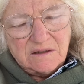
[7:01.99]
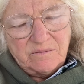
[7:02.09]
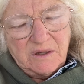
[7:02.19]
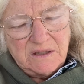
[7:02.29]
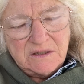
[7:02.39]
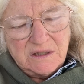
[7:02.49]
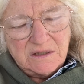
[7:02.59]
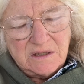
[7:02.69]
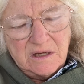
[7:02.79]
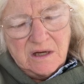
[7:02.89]
And bless
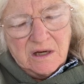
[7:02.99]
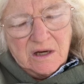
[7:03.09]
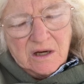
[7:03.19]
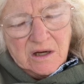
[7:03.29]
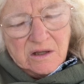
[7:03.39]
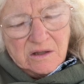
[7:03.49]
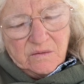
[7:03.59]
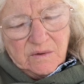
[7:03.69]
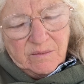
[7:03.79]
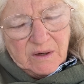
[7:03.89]
us that
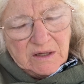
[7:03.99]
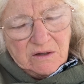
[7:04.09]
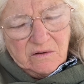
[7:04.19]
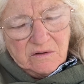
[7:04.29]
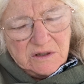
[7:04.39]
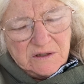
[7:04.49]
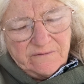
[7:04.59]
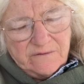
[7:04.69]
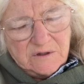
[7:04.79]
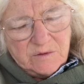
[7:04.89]
we might know the
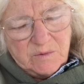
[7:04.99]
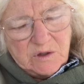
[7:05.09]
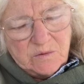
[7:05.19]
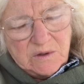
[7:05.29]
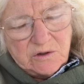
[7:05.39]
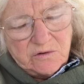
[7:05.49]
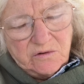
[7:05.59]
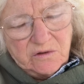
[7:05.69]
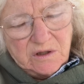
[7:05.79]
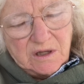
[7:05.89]
difference between
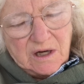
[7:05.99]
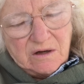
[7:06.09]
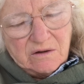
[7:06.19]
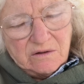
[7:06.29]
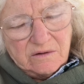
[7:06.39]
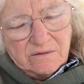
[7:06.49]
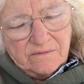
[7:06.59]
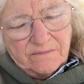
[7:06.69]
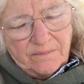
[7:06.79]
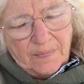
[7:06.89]
truth and error
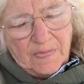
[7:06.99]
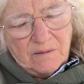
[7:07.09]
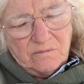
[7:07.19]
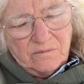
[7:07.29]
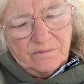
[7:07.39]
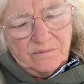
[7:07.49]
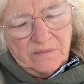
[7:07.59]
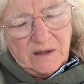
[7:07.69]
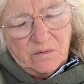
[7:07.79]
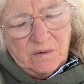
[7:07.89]

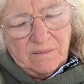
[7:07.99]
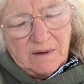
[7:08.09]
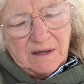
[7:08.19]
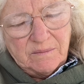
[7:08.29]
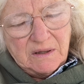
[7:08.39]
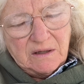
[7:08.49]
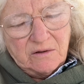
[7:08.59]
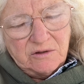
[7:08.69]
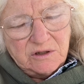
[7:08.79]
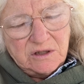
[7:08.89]
and that we might be
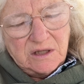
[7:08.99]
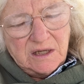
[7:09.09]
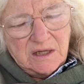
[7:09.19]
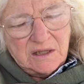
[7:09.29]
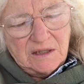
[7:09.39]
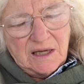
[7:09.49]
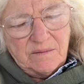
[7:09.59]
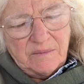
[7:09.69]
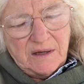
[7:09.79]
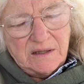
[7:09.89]
close to thee and
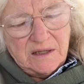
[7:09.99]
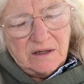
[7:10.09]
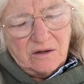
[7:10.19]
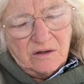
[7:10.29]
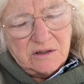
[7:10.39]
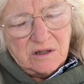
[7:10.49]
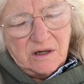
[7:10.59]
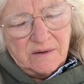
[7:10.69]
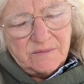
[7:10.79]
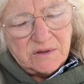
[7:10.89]
led by thee at all
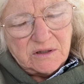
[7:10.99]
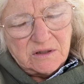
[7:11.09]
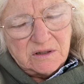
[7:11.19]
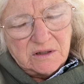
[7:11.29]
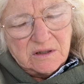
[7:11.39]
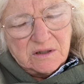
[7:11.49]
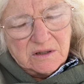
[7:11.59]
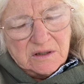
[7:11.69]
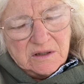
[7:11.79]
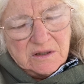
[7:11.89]
times.
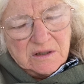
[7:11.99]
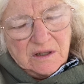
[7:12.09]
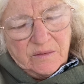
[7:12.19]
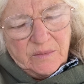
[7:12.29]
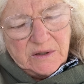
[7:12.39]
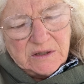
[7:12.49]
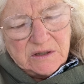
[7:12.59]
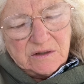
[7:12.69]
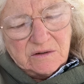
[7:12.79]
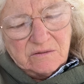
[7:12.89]
Help us
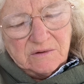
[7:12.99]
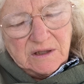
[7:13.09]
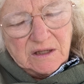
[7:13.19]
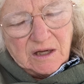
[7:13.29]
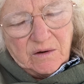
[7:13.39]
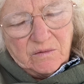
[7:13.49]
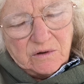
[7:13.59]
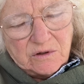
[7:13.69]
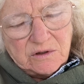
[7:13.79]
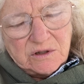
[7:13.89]
to read thy
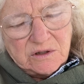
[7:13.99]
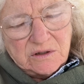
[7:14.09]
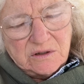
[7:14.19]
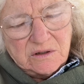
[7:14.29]
words.